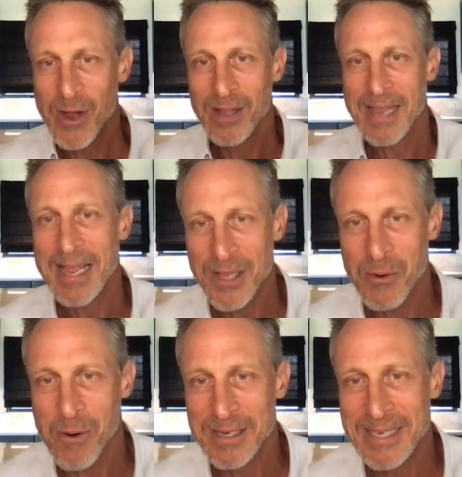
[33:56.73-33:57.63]
You're all gaining
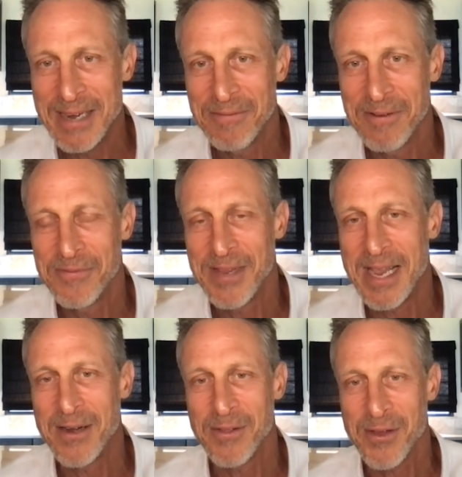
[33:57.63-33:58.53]
the quarantine
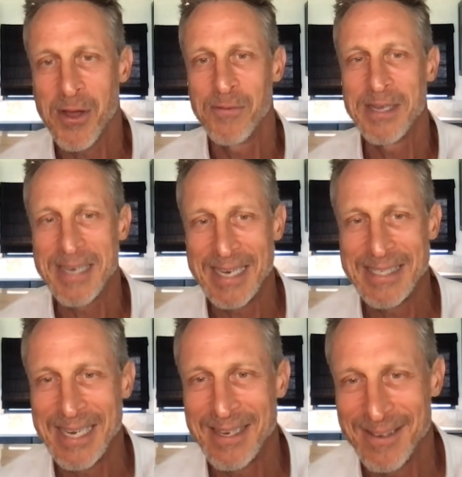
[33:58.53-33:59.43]
15 or the COVID
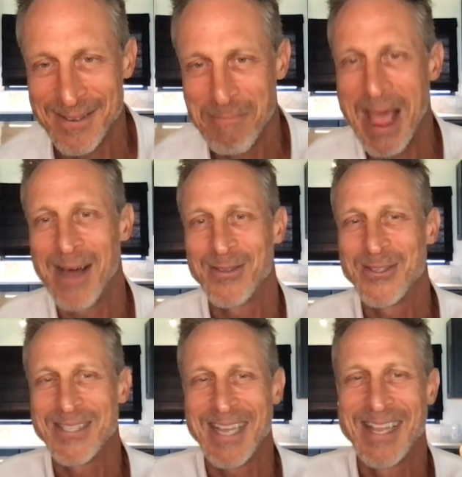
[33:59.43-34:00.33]
19
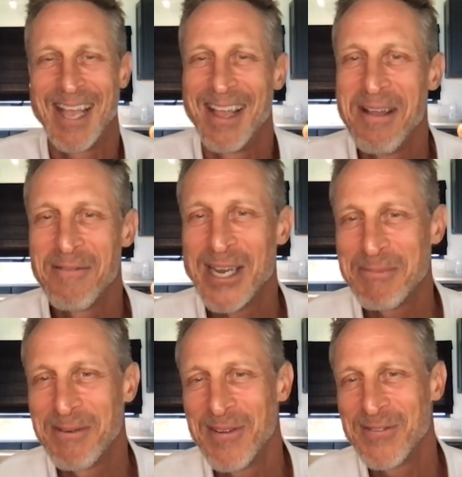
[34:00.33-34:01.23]
pounds, like
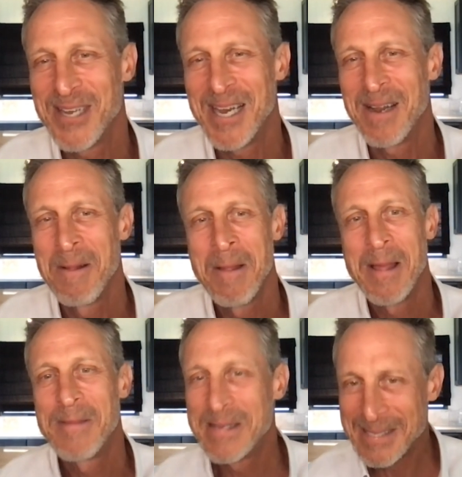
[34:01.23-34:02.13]
freshman 15.
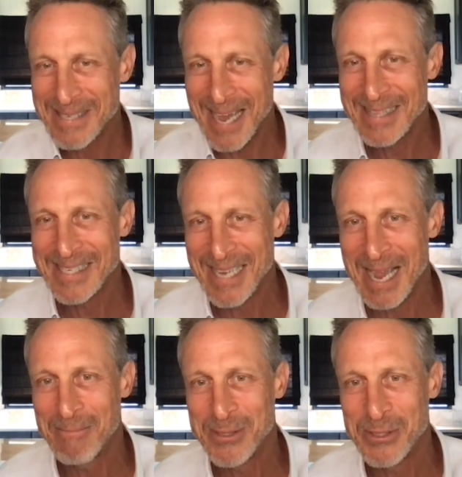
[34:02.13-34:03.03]
This is not the
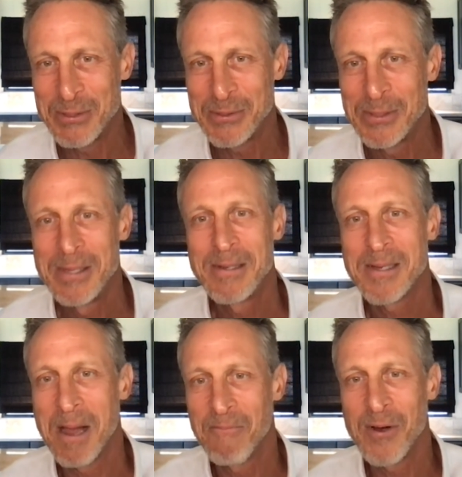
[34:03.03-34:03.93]
time to
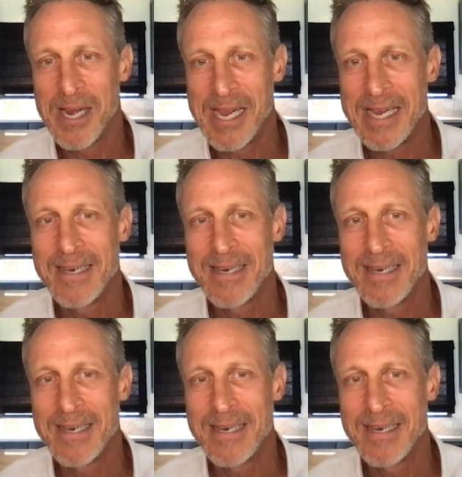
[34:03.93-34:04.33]
comfort